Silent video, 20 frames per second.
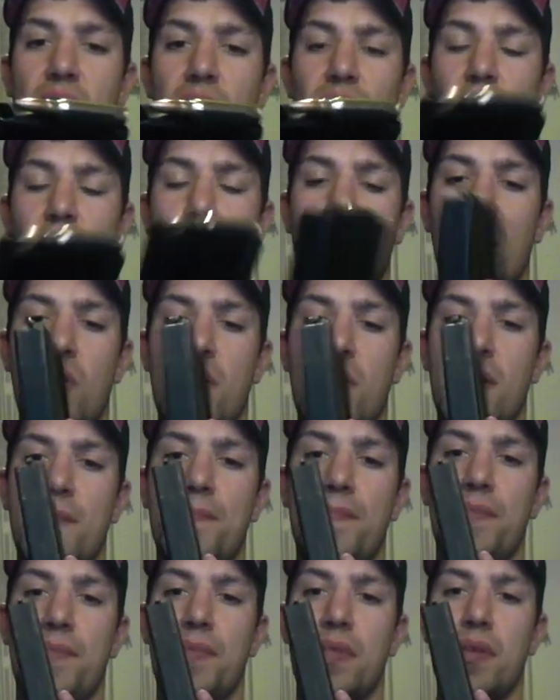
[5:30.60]
Ruger
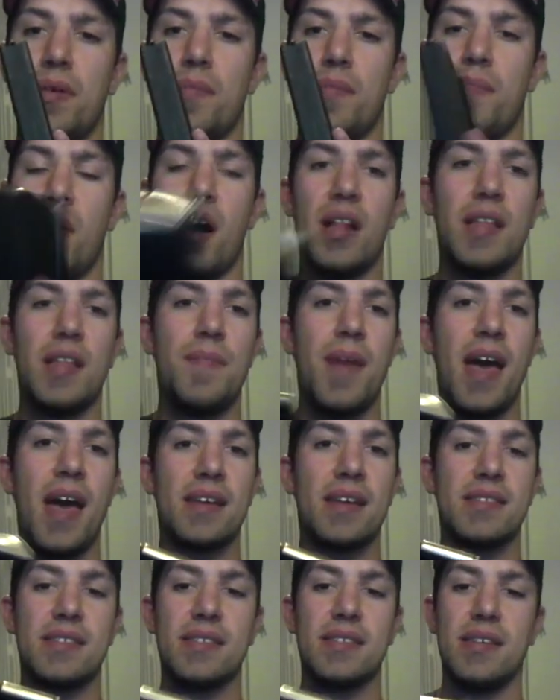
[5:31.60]

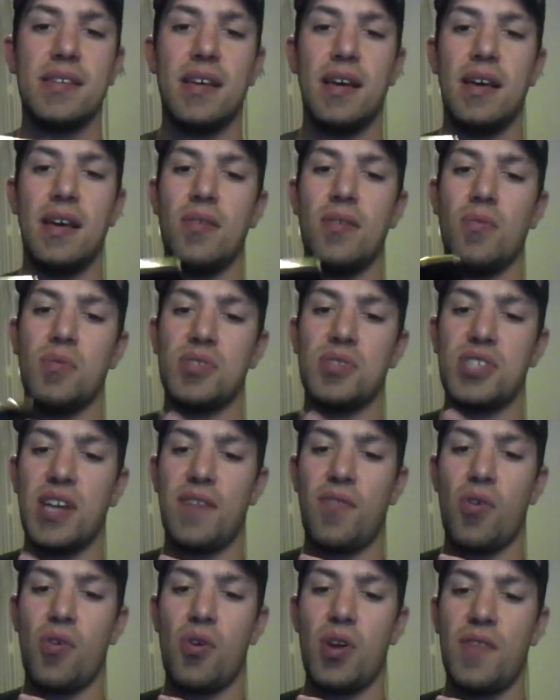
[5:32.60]
polymags, which
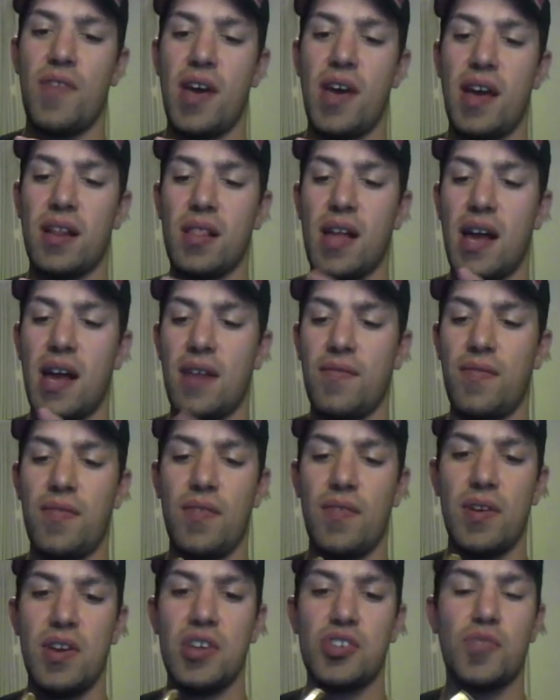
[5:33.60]
I've heard have had a lot of
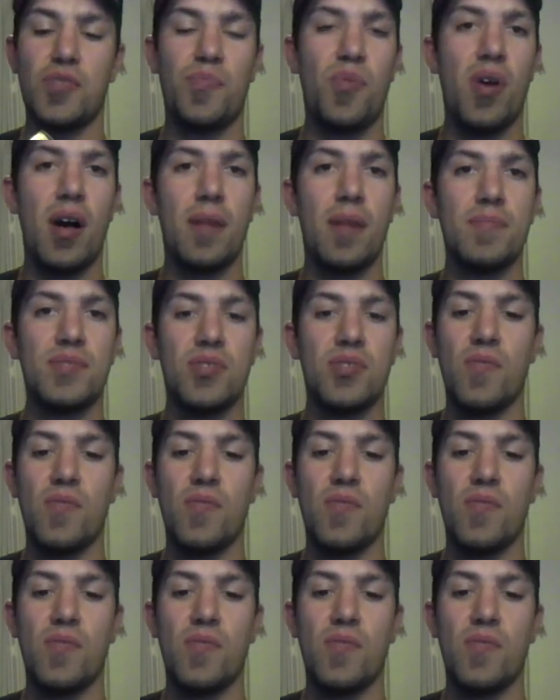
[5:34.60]
initial problems.